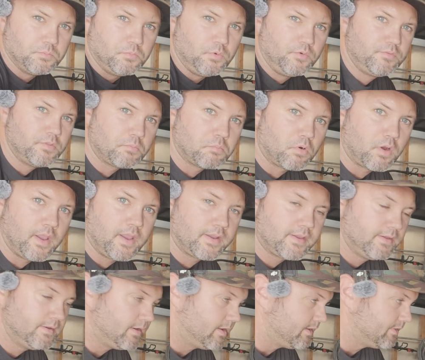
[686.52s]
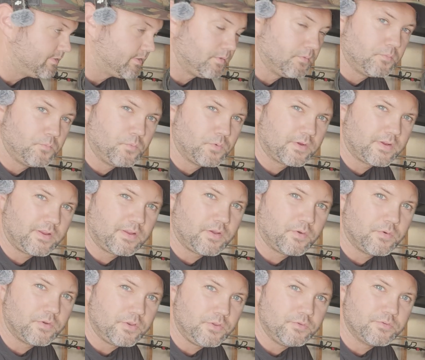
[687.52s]
remove the bracket, and then we're
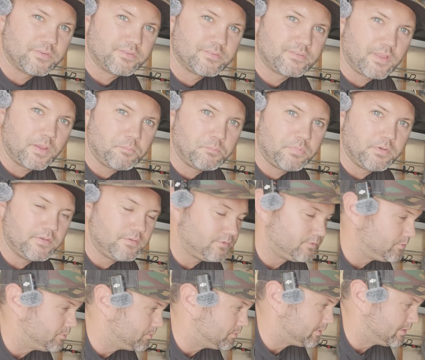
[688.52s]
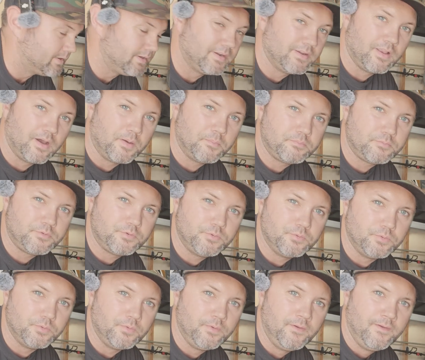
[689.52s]
going to use a step bit to get it up
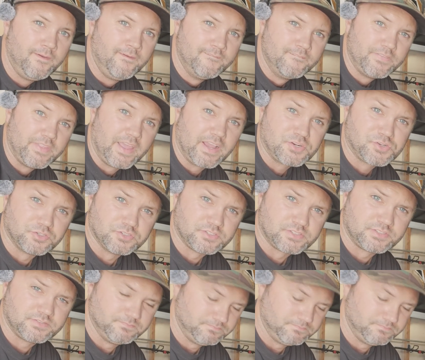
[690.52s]
to the actual,